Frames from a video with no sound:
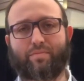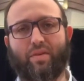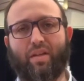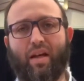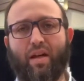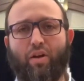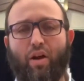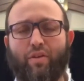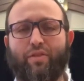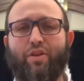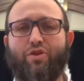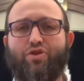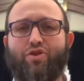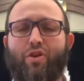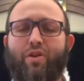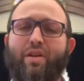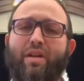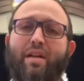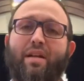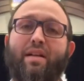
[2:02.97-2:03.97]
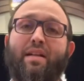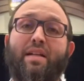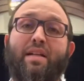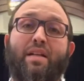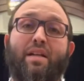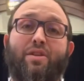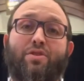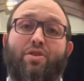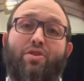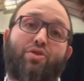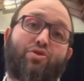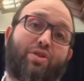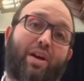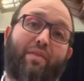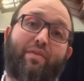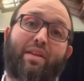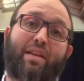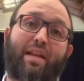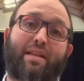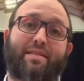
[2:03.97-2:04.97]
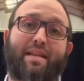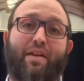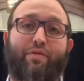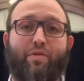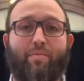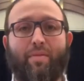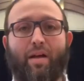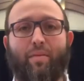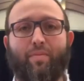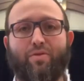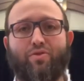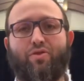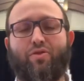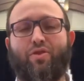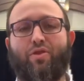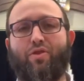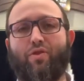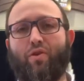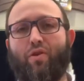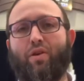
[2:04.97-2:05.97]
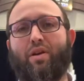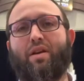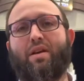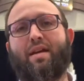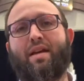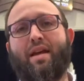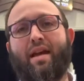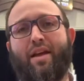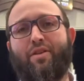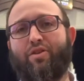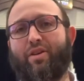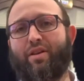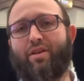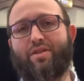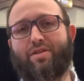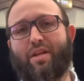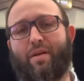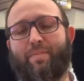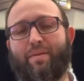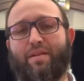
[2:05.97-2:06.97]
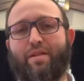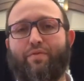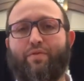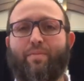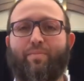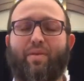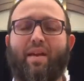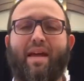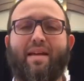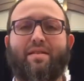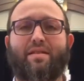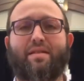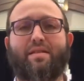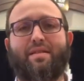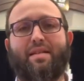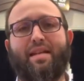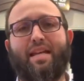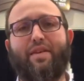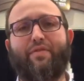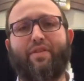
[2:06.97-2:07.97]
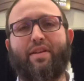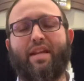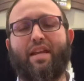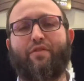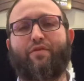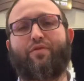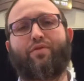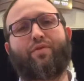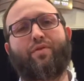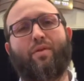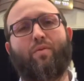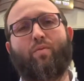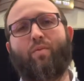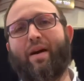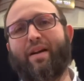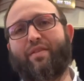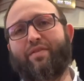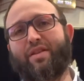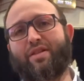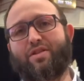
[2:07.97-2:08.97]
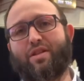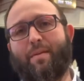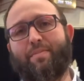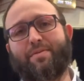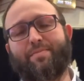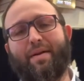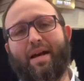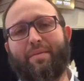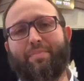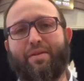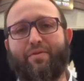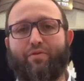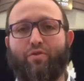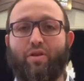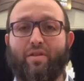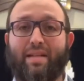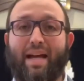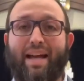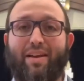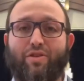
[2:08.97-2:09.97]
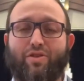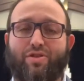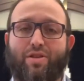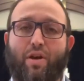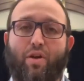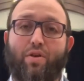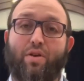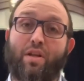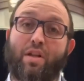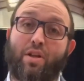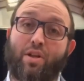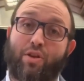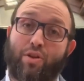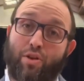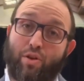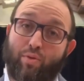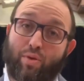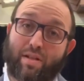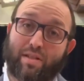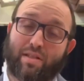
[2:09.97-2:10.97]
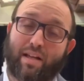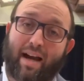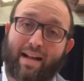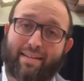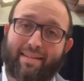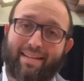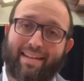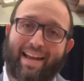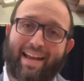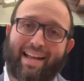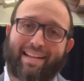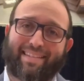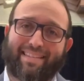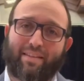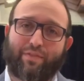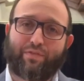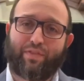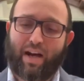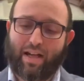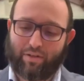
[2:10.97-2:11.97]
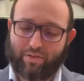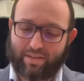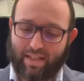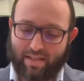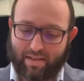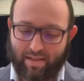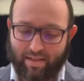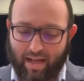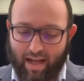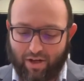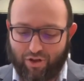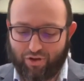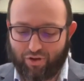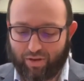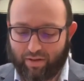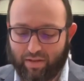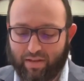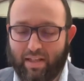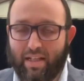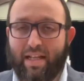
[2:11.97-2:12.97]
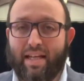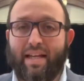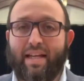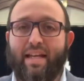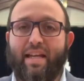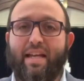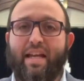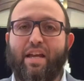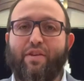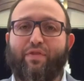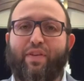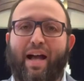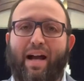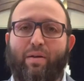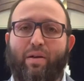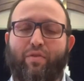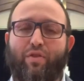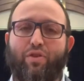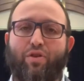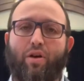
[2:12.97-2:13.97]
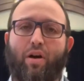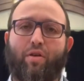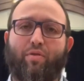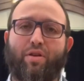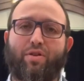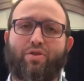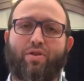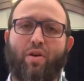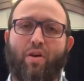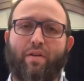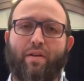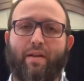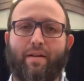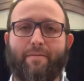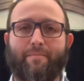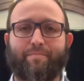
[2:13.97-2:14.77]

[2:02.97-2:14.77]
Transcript: along the journey, so you're traveling, let's say, from Melbourne to New York, and you're going to stop at different places, even if one of the stops might be for a day or so, you recite it at the final destination. If, however, you are returning